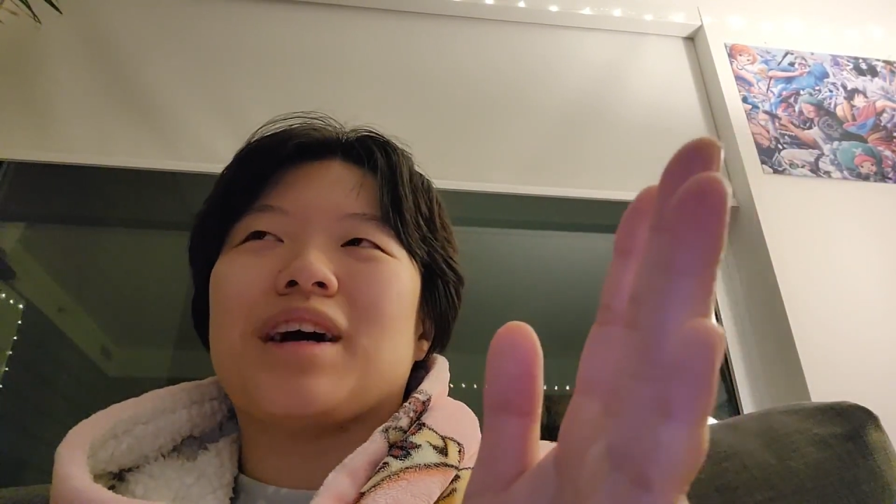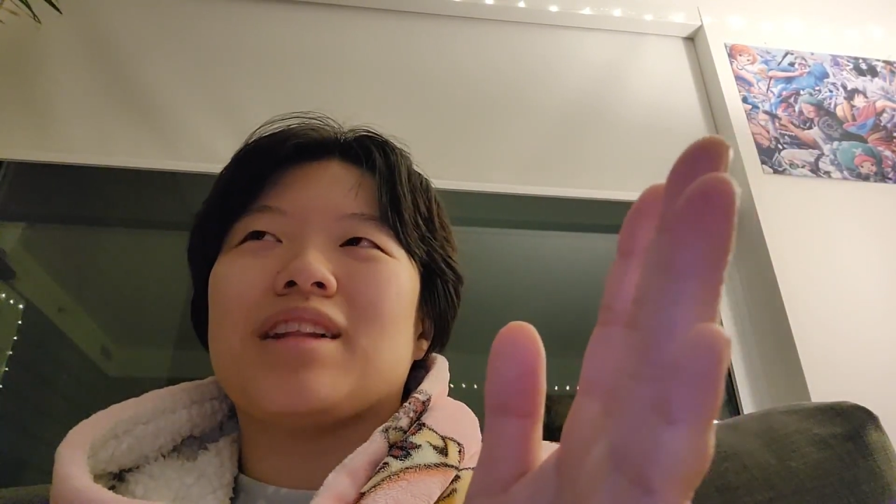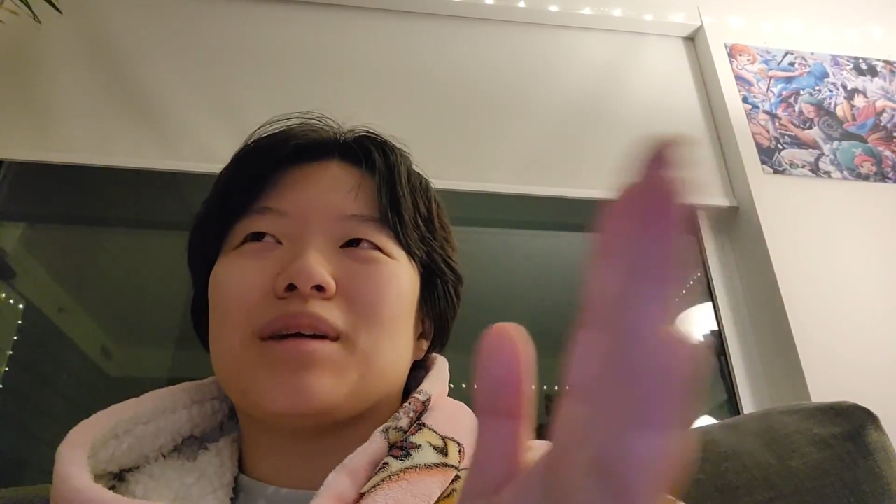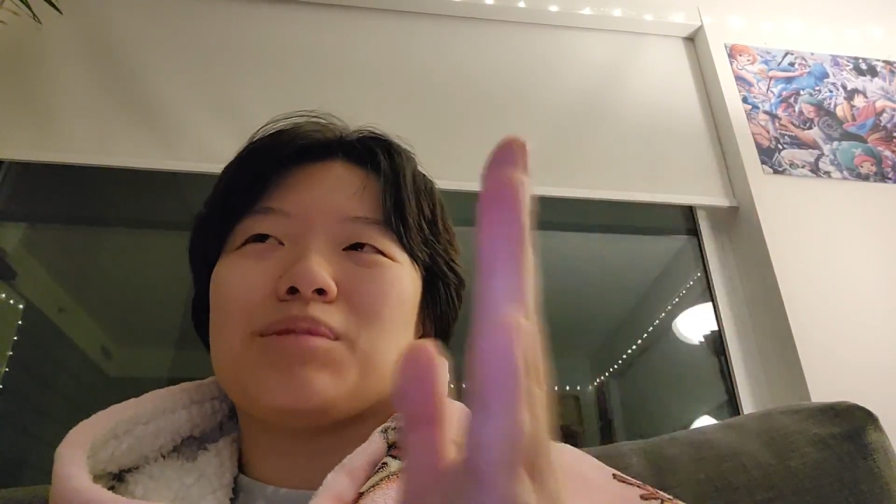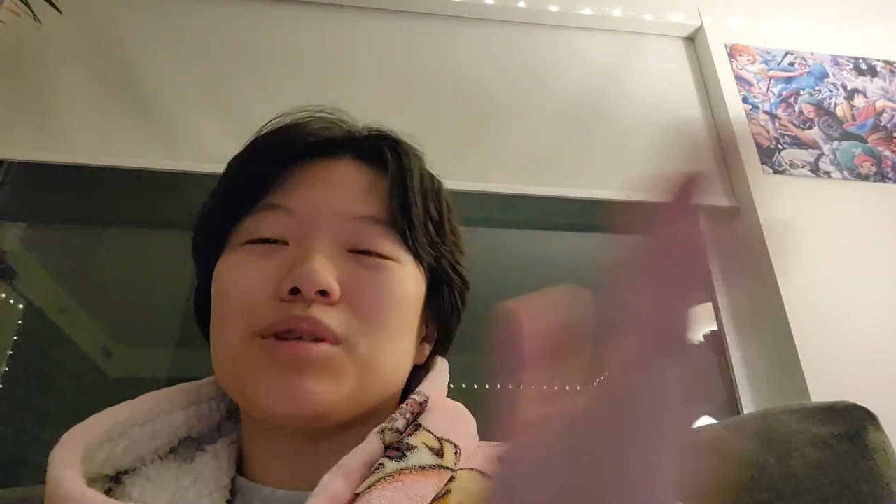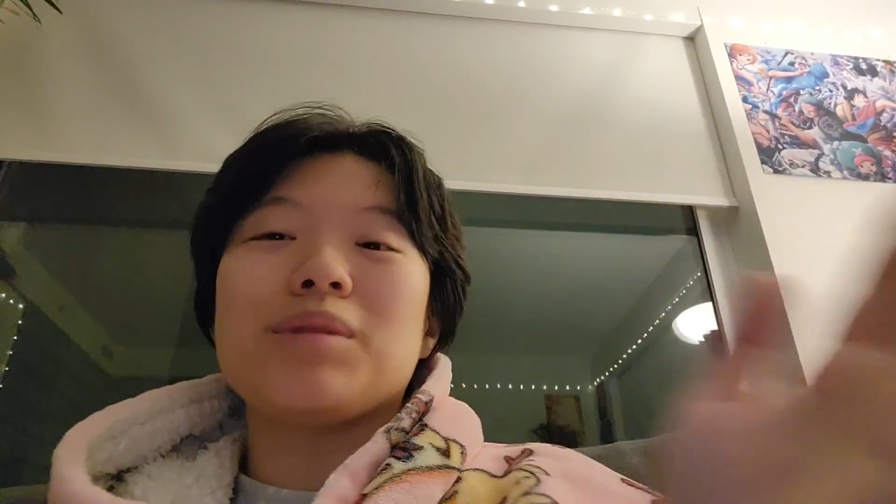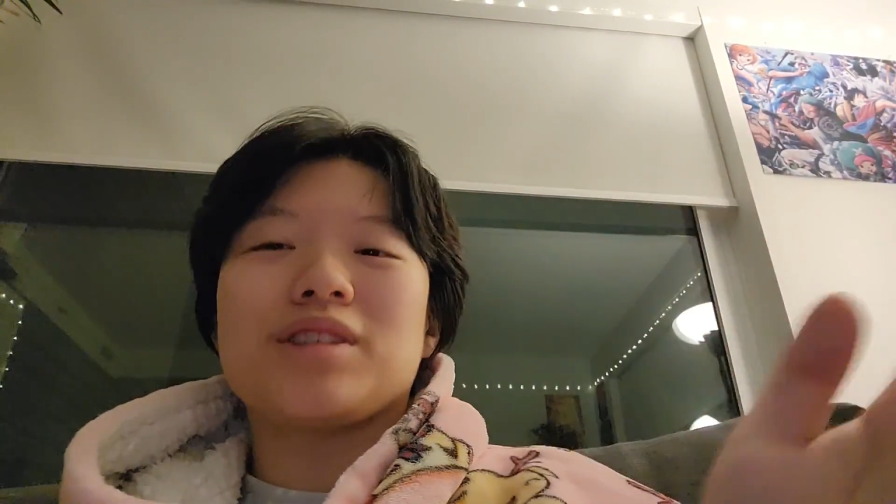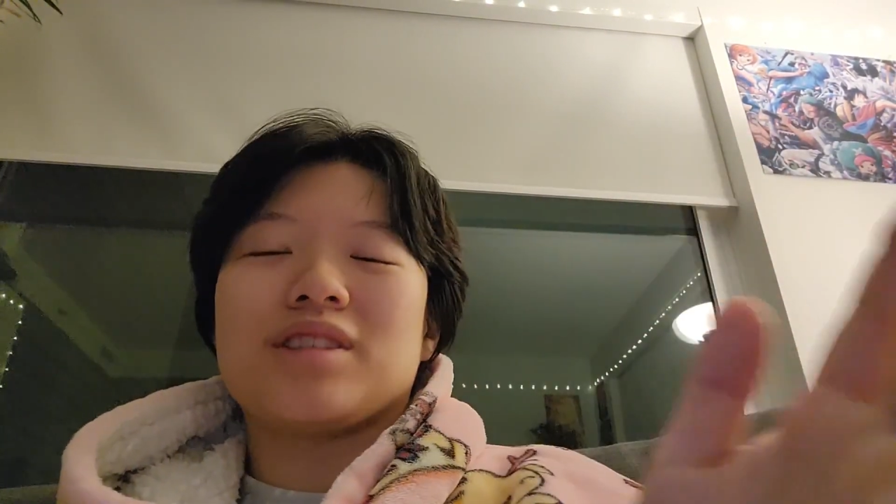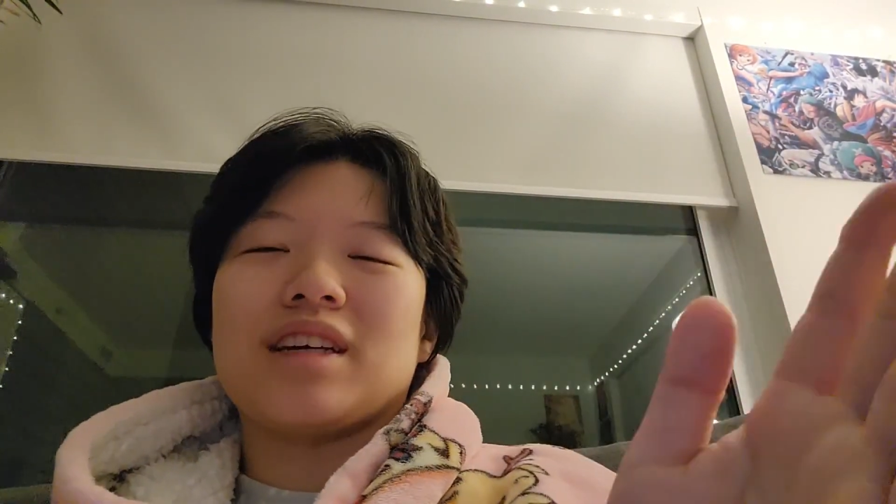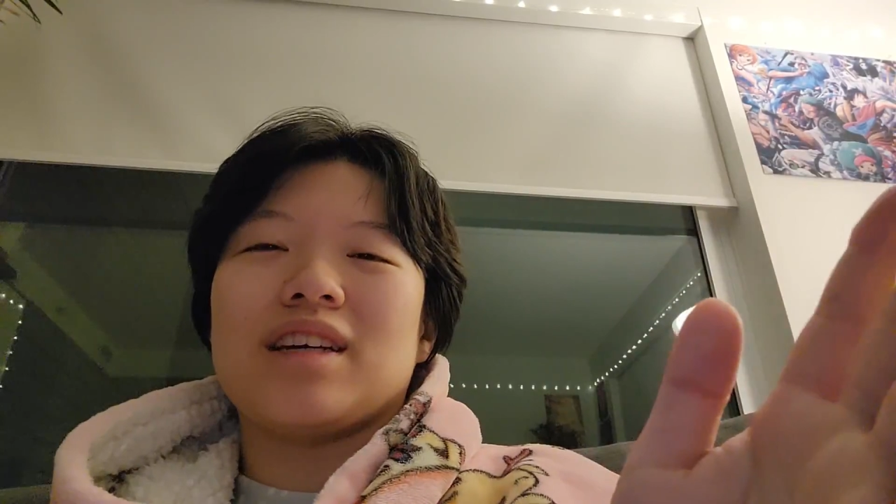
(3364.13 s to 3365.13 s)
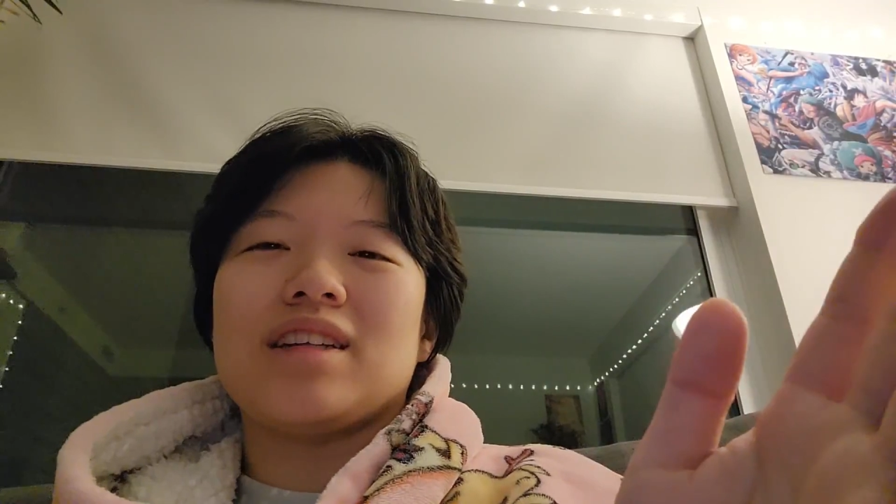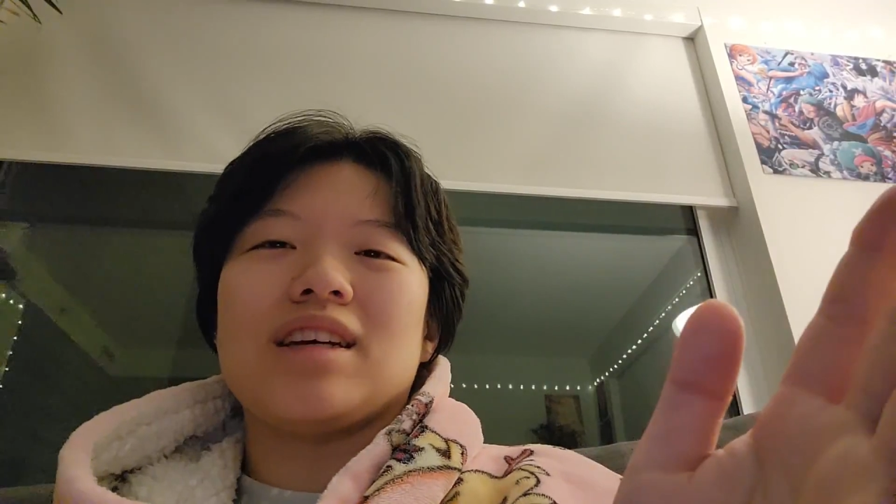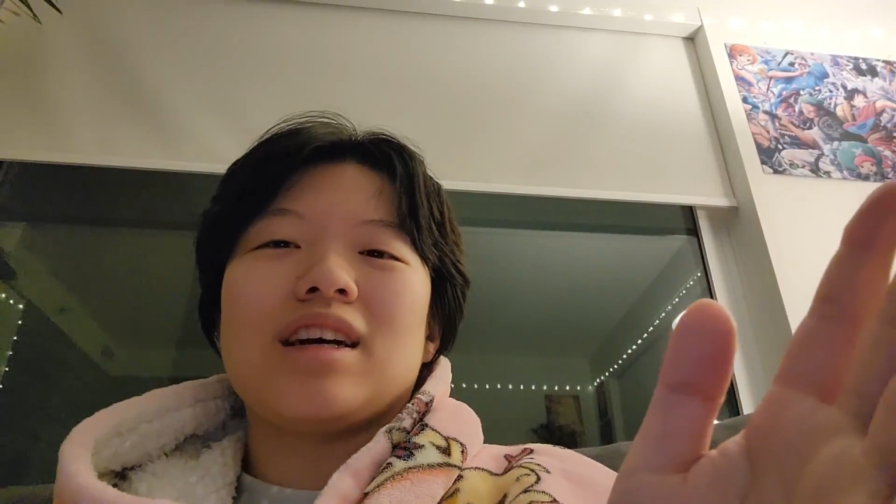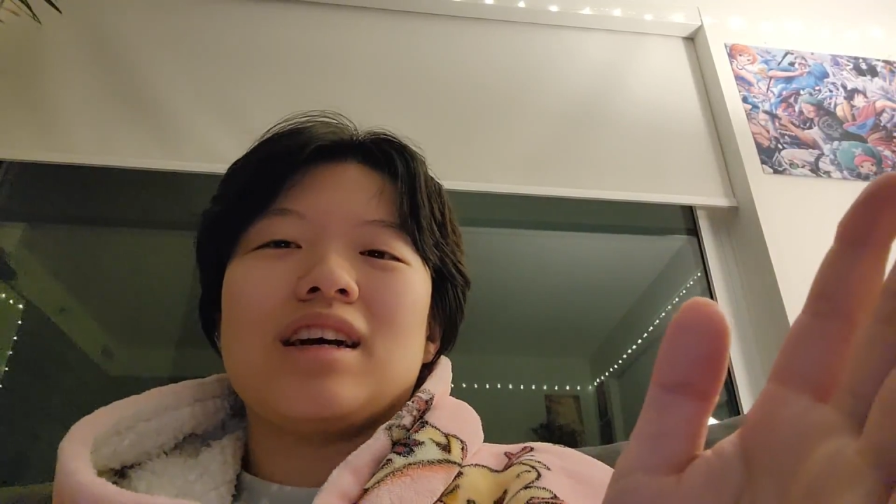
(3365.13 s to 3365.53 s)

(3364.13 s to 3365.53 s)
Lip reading: and I pretty much did.